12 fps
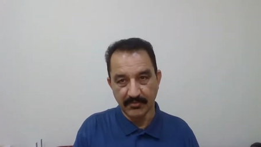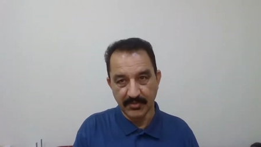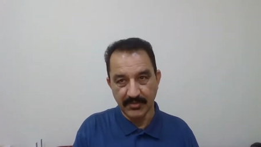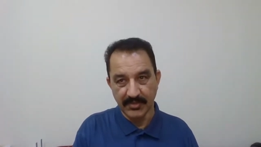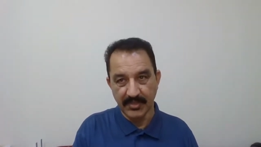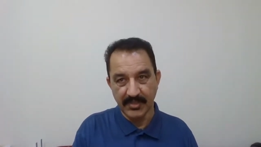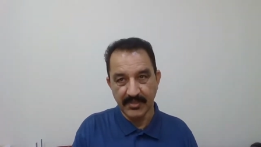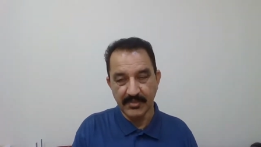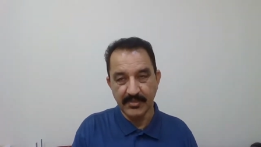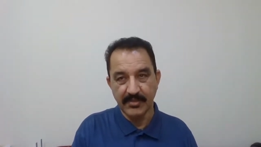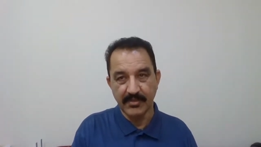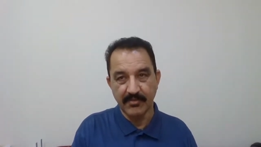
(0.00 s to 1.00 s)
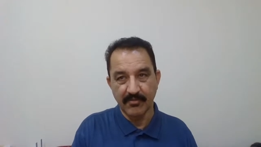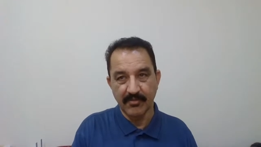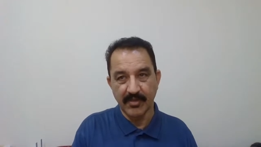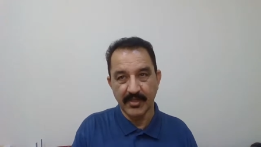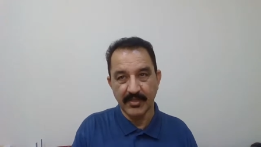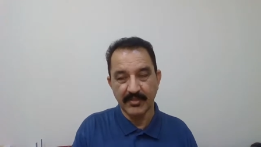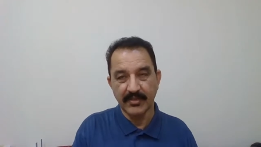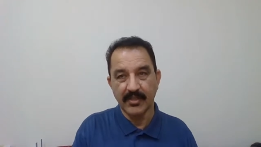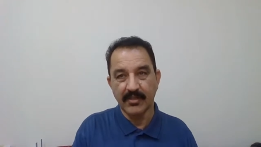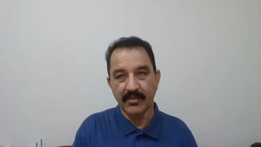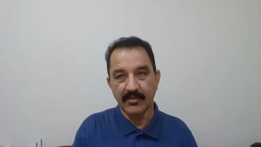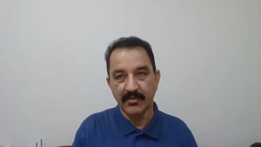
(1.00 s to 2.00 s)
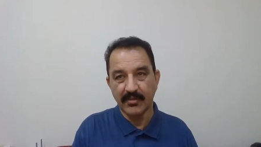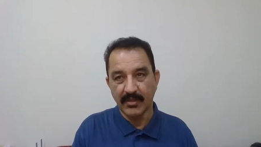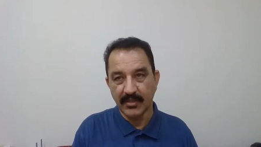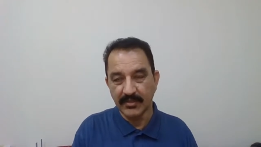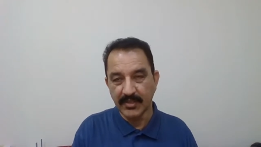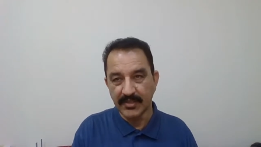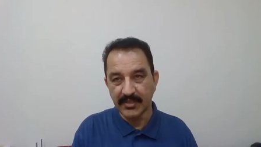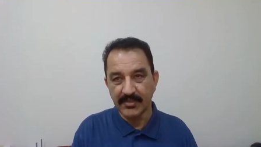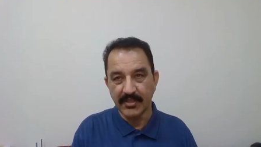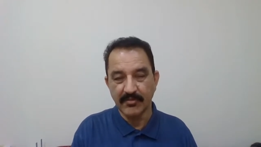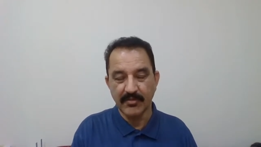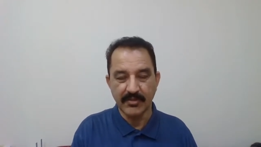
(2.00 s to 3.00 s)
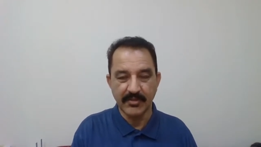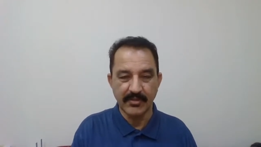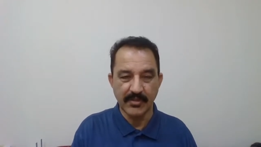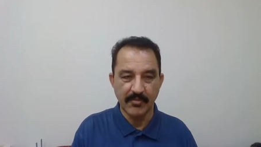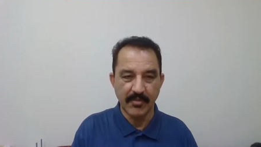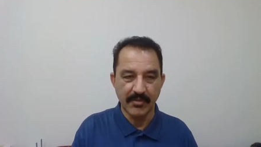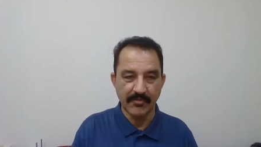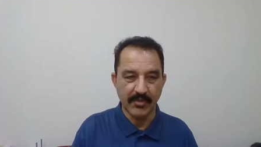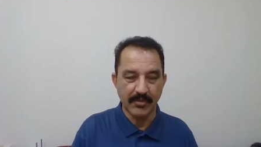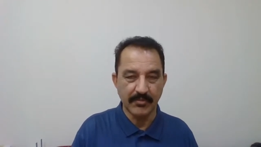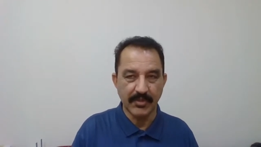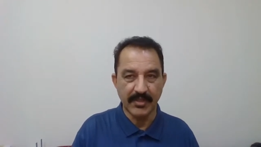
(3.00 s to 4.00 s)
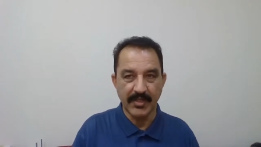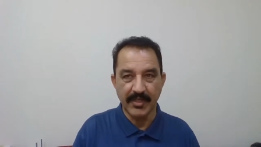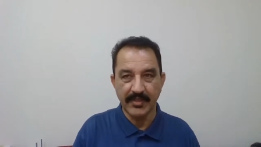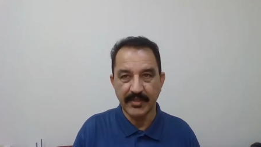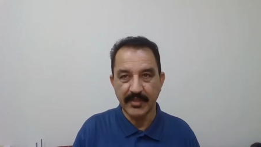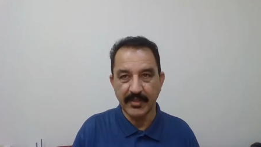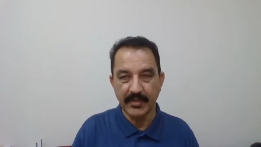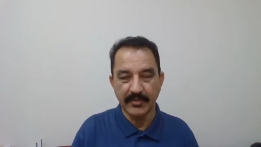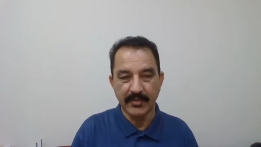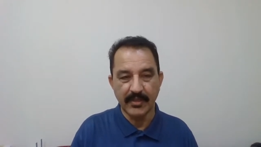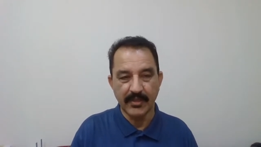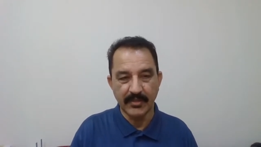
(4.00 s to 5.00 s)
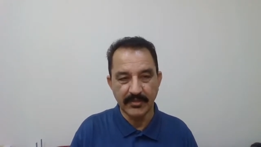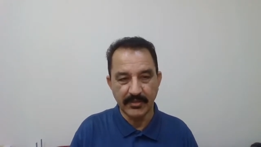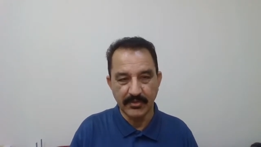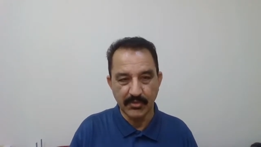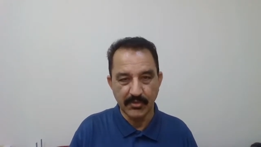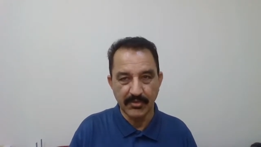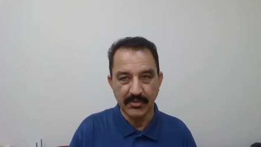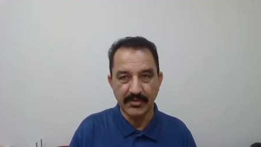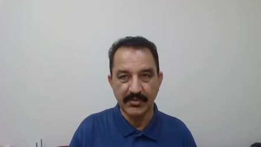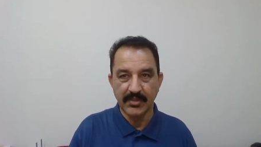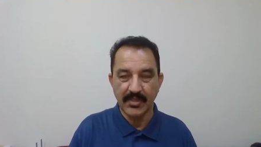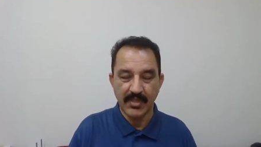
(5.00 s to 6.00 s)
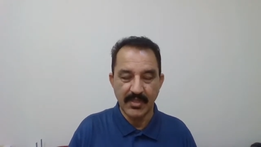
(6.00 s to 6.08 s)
facilities where the all the natural water coming from the rain and the other sources,